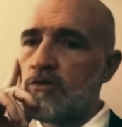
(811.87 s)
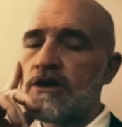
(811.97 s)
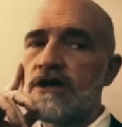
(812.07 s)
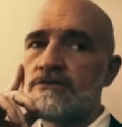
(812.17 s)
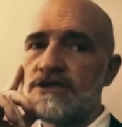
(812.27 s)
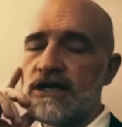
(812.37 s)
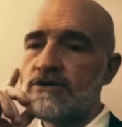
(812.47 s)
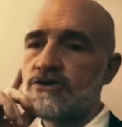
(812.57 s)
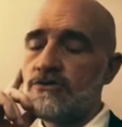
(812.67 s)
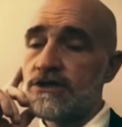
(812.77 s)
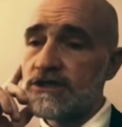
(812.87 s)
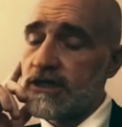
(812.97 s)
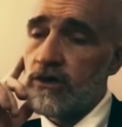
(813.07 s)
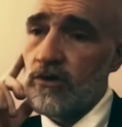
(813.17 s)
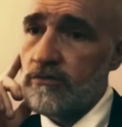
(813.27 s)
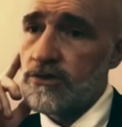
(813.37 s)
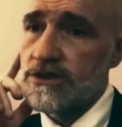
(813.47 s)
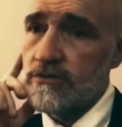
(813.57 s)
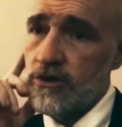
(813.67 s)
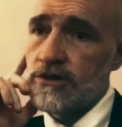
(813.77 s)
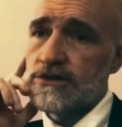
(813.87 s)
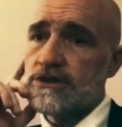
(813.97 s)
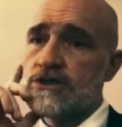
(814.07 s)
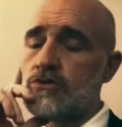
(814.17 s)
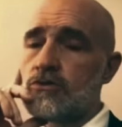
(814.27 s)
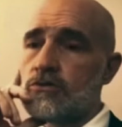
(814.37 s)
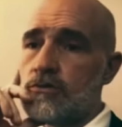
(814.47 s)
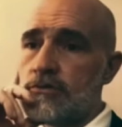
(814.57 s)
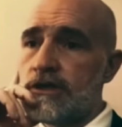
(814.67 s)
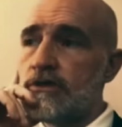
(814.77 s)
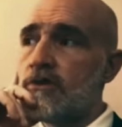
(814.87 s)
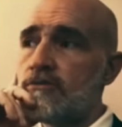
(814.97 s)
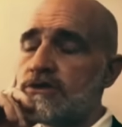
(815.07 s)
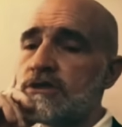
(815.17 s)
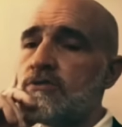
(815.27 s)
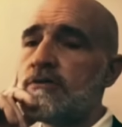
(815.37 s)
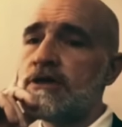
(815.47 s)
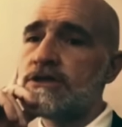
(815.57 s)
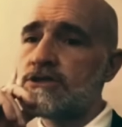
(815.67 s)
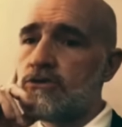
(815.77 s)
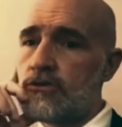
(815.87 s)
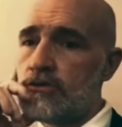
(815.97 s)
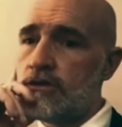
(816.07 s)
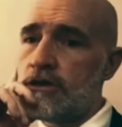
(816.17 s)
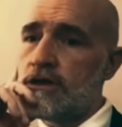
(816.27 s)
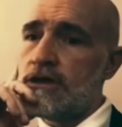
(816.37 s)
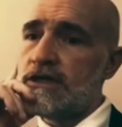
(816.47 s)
But what it comes down to is they don't want Muslim girls in school. They don't want Muslim women in school.